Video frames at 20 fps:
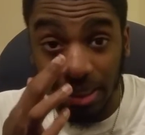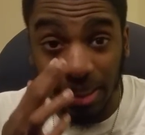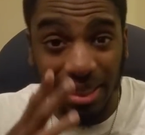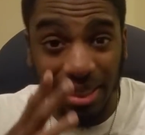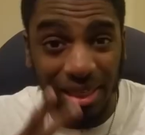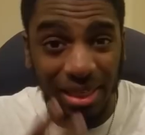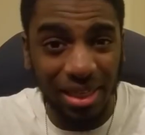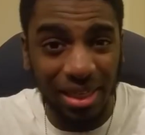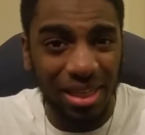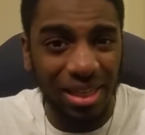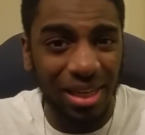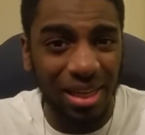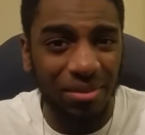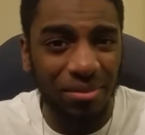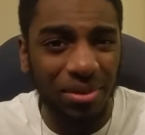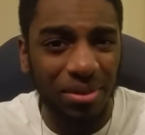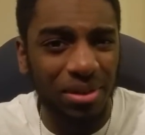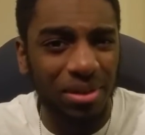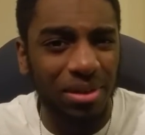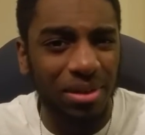
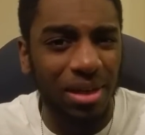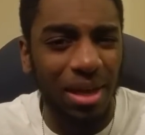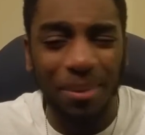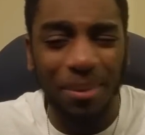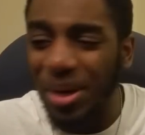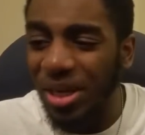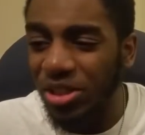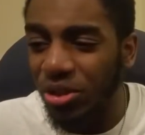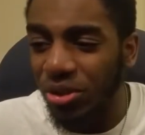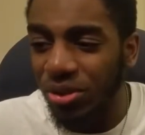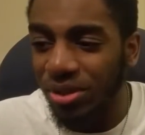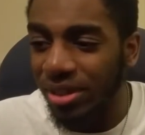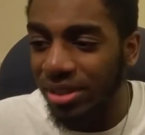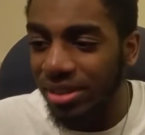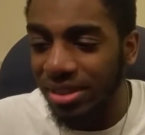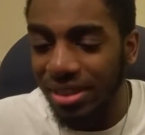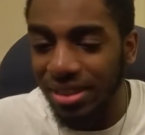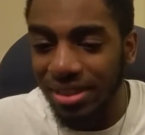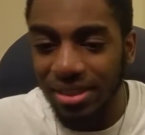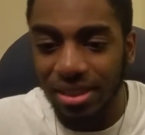11? I'm not sure.
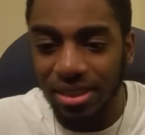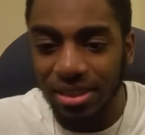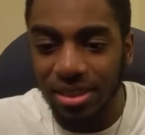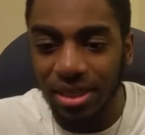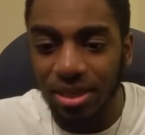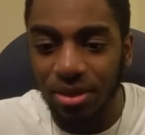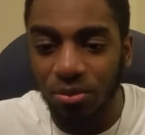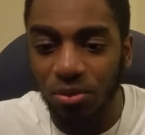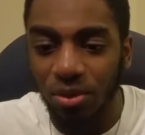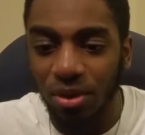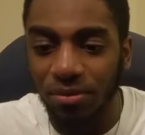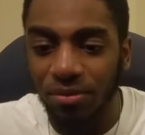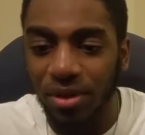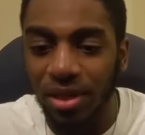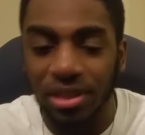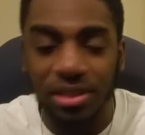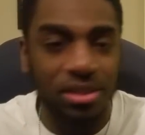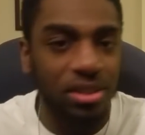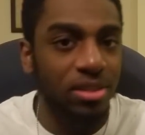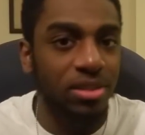That's like a rough
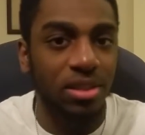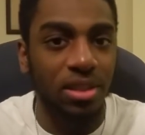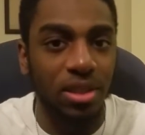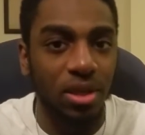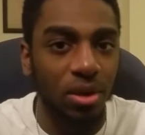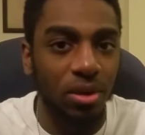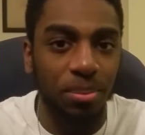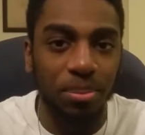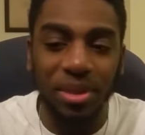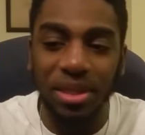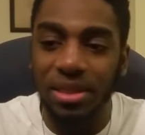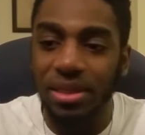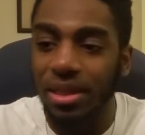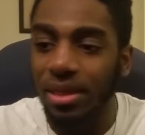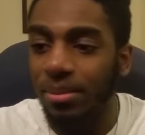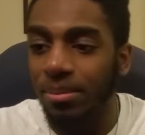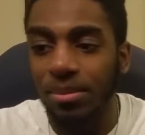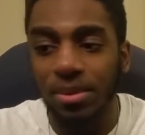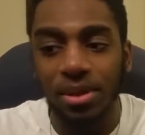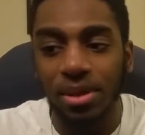guess because Lyon beat
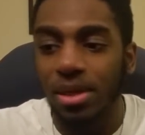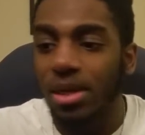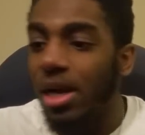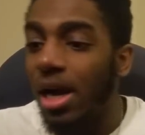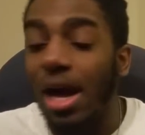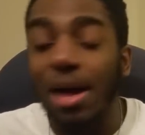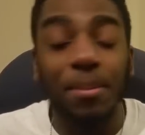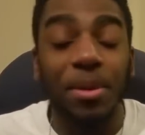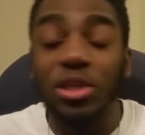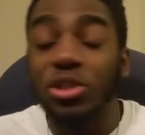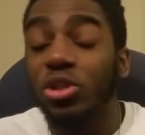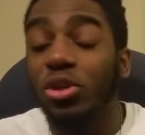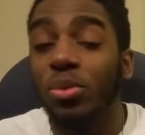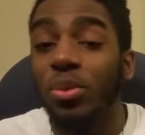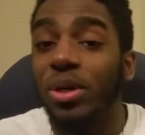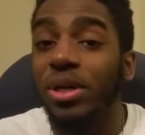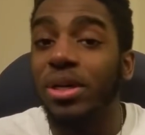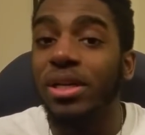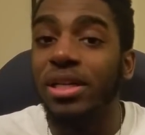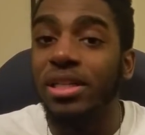them. I'm not sure
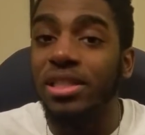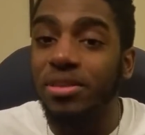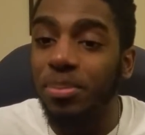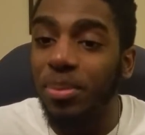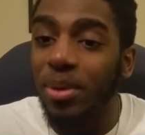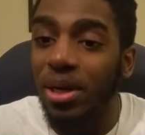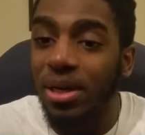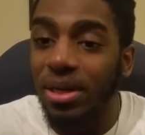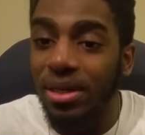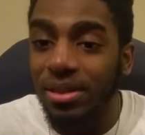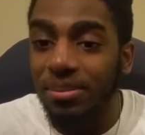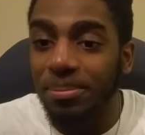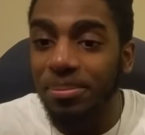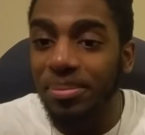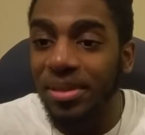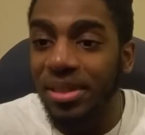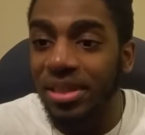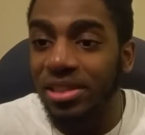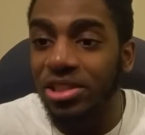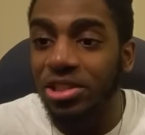what it is, but
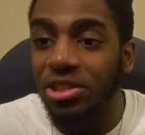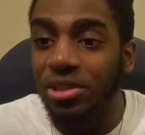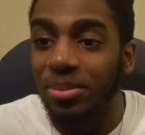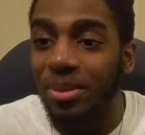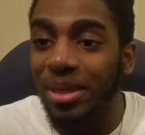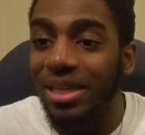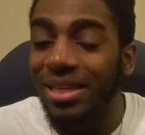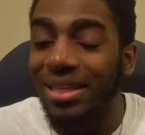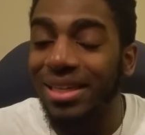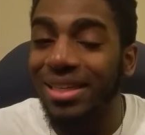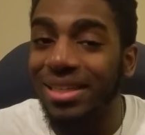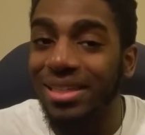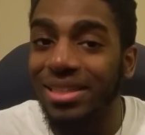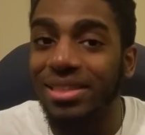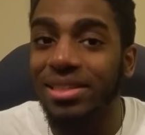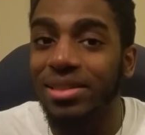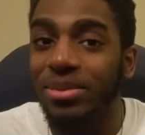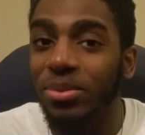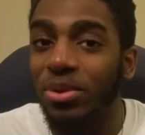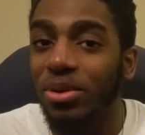PSG make
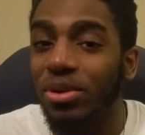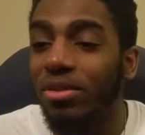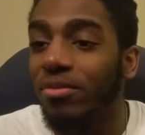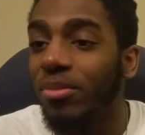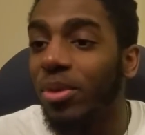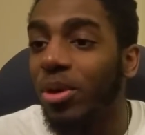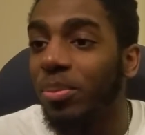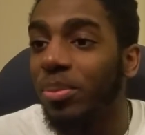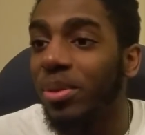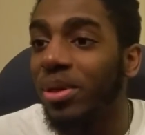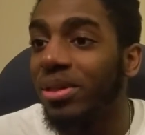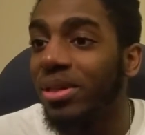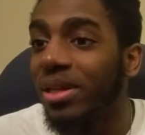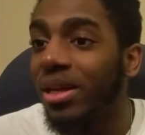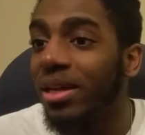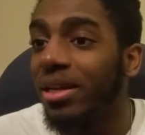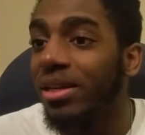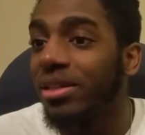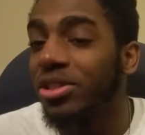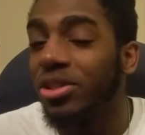easy work of
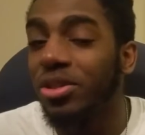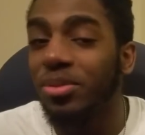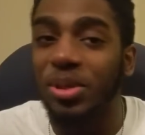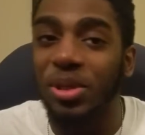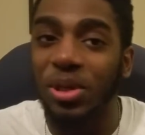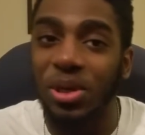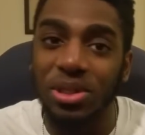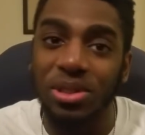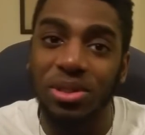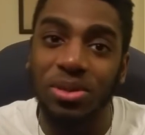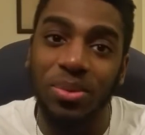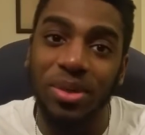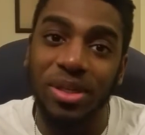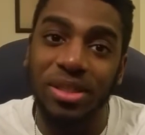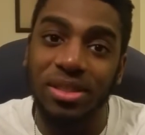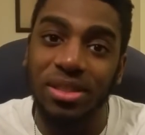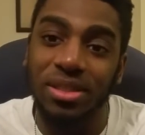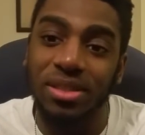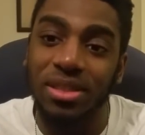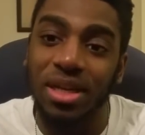Montpellier. Should be on their
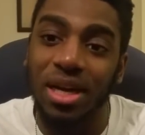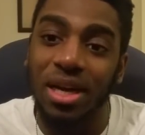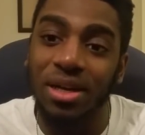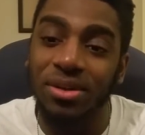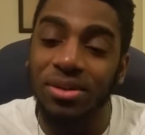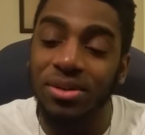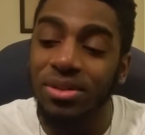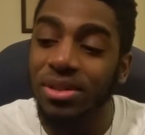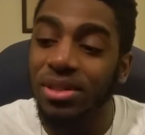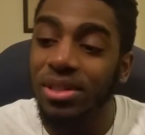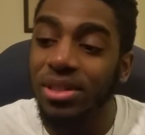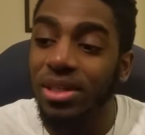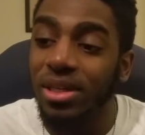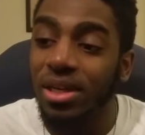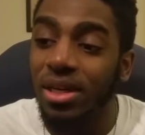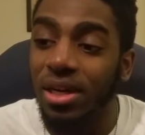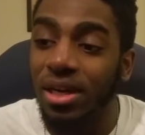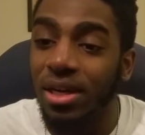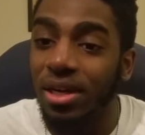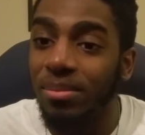way to a title.
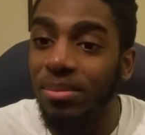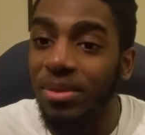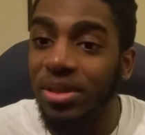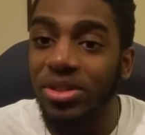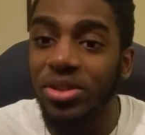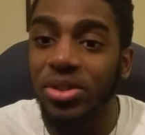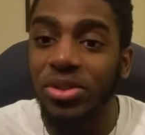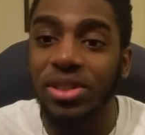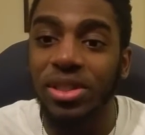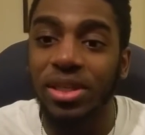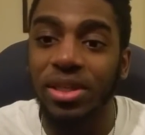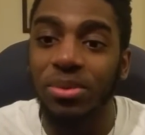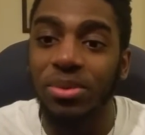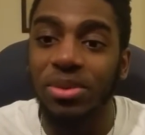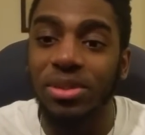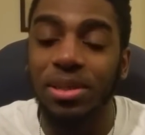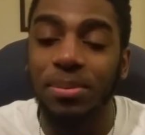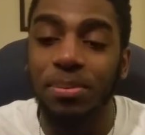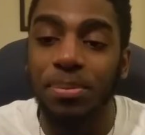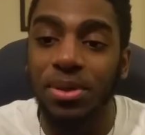Interesting
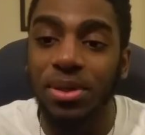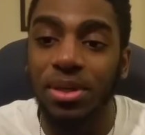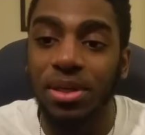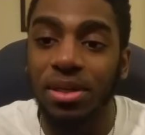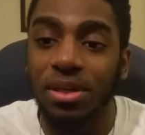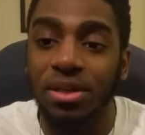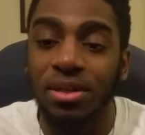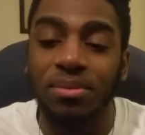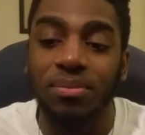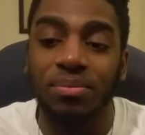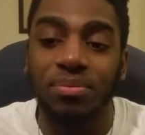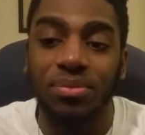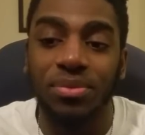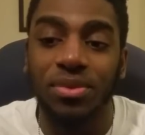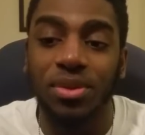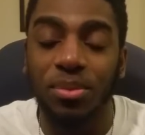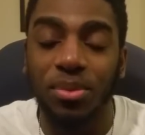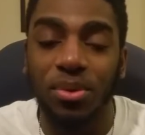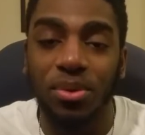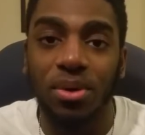once they put in
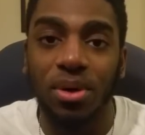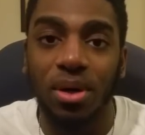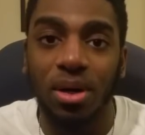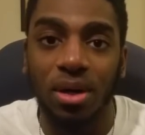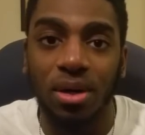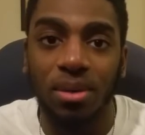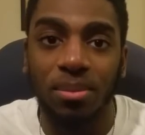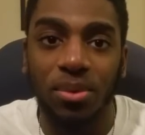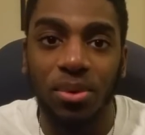the more